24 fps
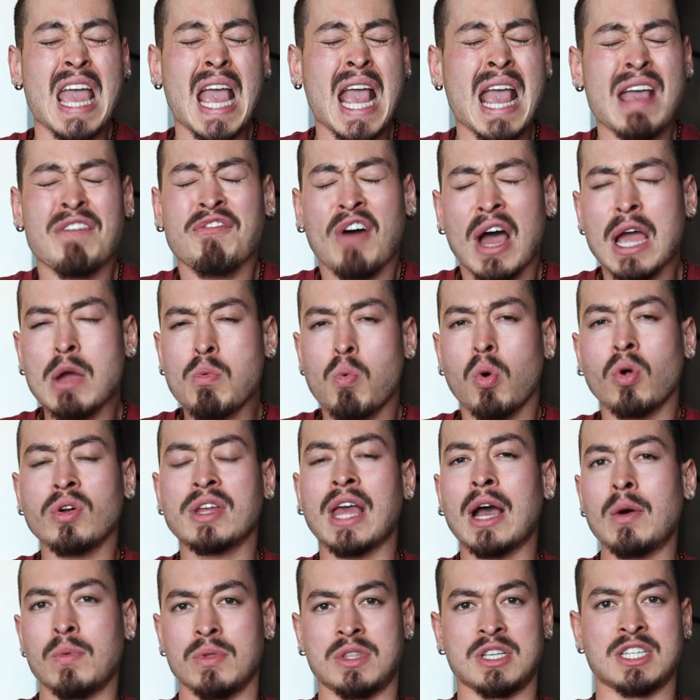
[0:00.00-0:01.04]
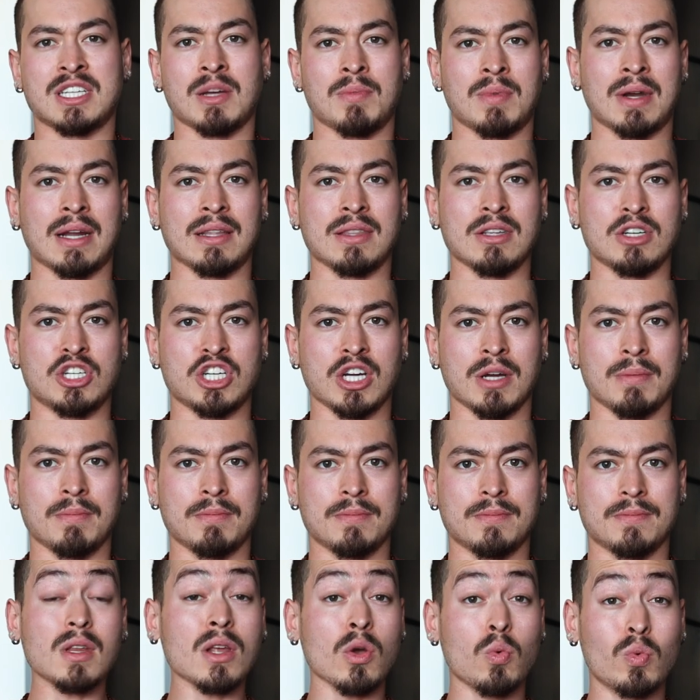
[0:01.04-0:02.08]
If I work out with someone at the
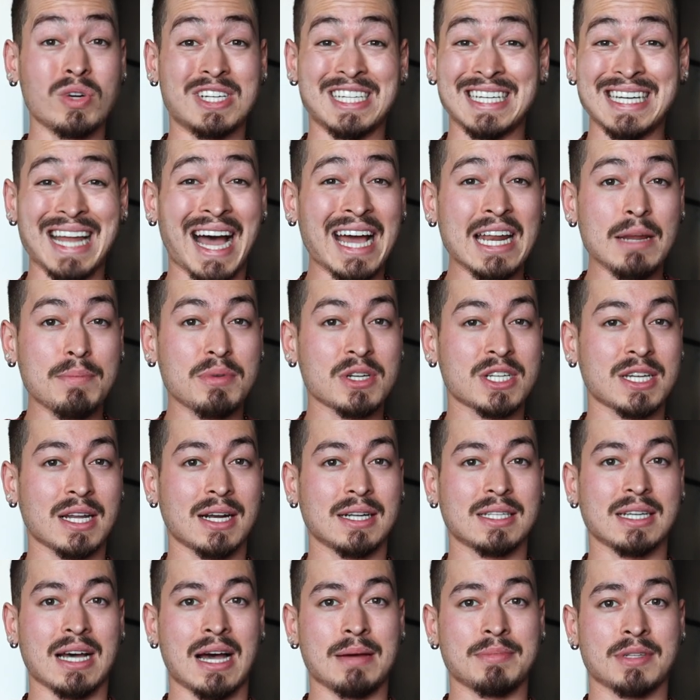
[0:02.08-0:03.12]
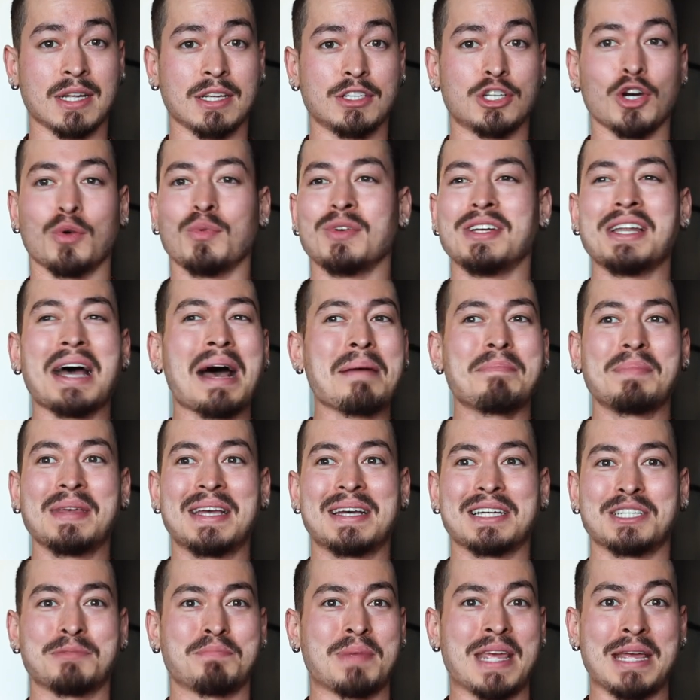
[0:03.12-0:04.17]
gym, which 90% of the times I don't, not
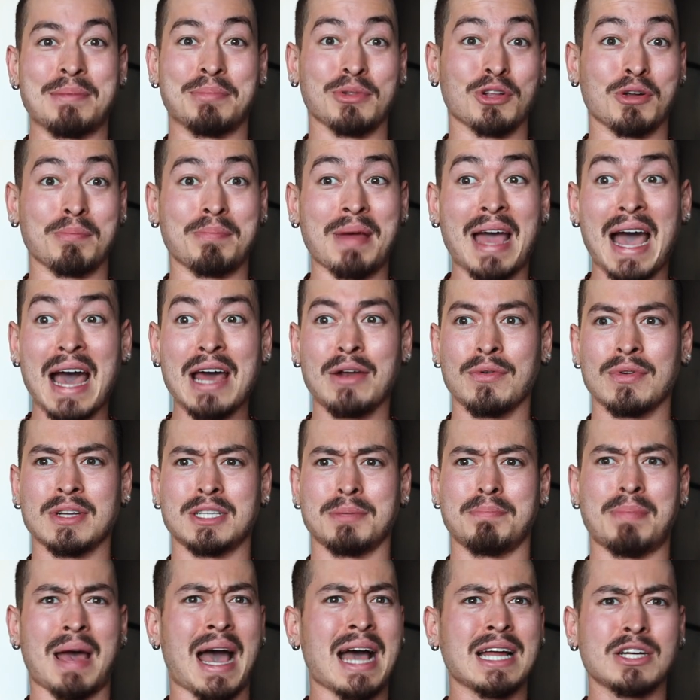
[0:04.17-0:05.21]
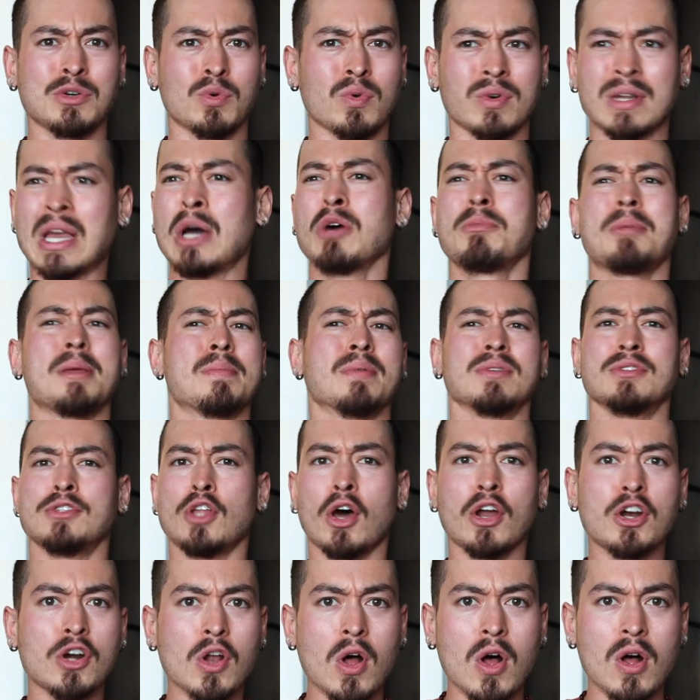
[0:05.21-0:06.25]
because people are bad or it's bad to work out with people,
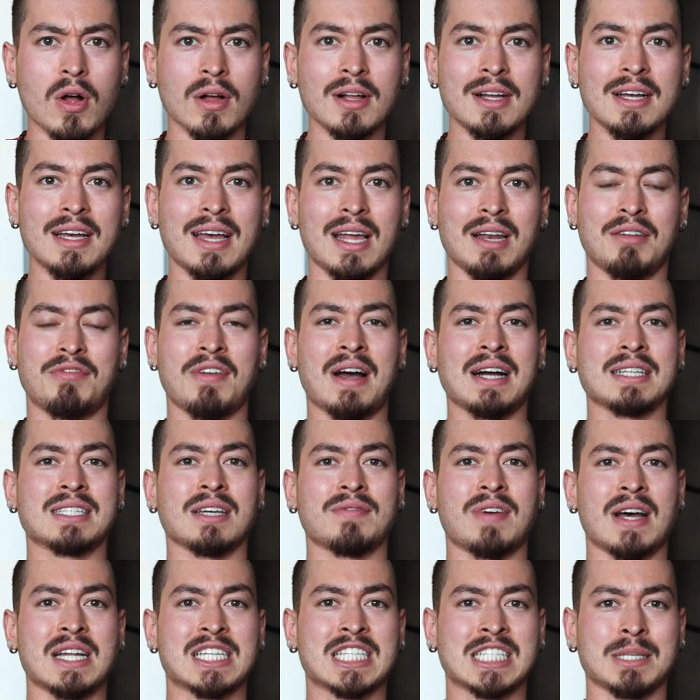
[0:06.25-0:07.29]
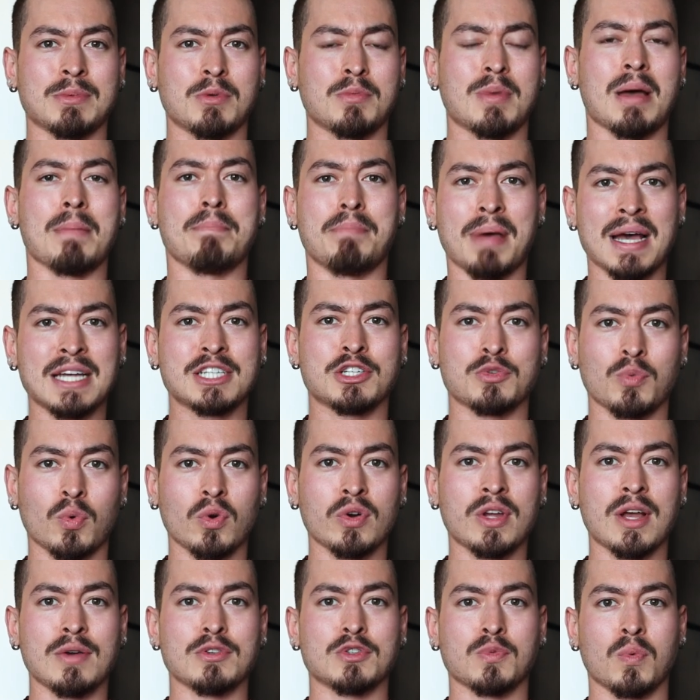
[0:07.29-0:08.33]
not at all. In fact, I've had some of my best
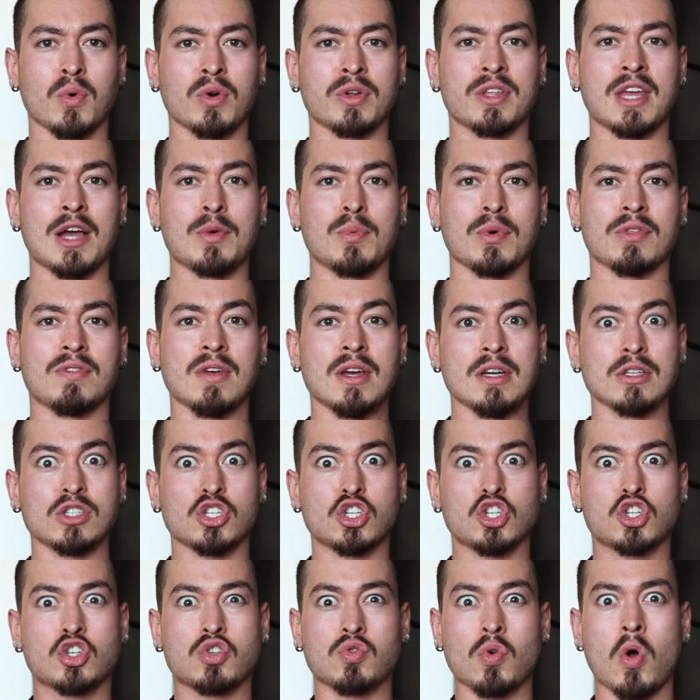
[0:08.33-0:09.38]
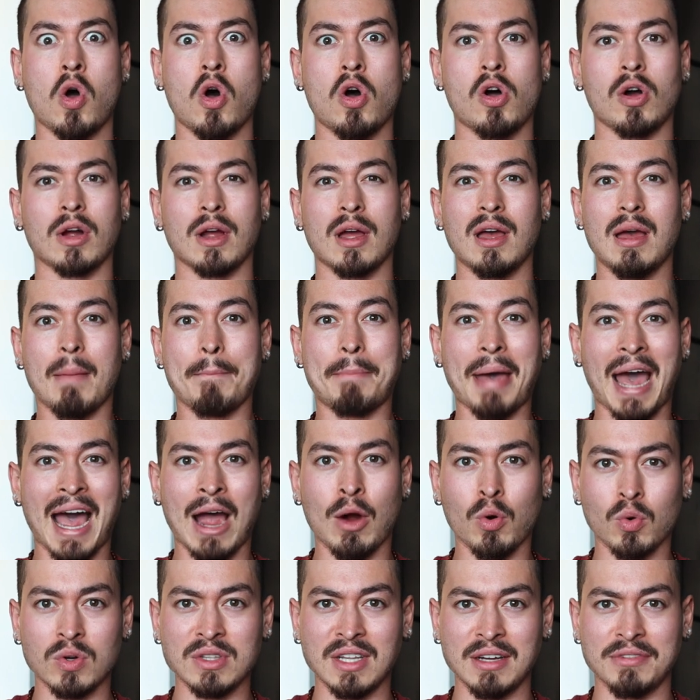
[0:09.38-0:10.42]
workouts working out with strong,
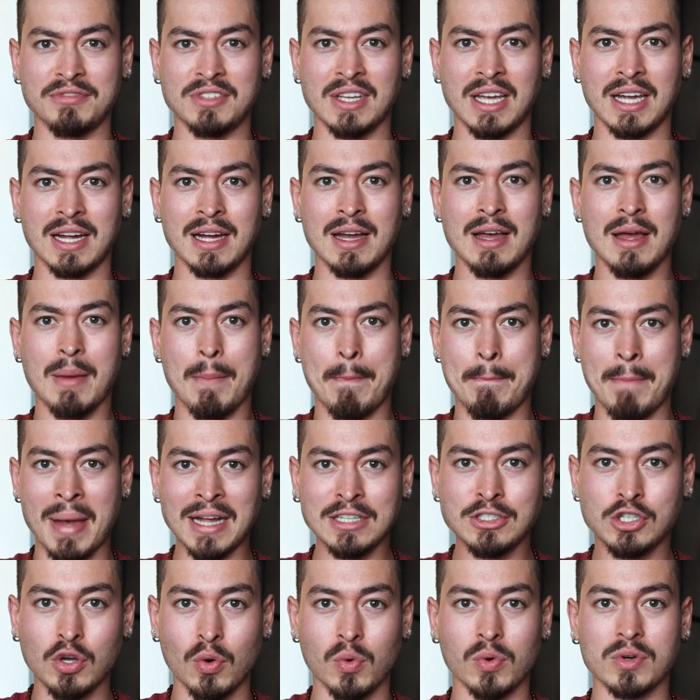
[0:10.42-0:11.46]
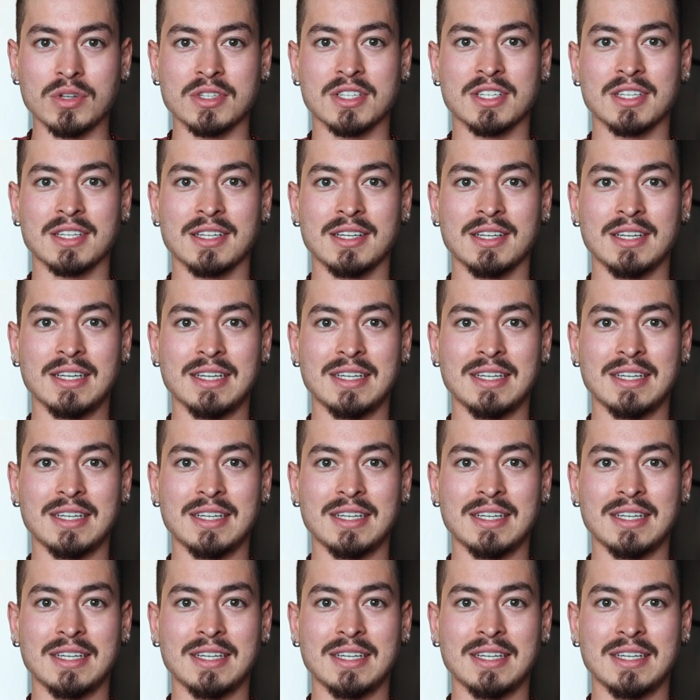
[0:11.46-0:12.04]
powerlifting mentors.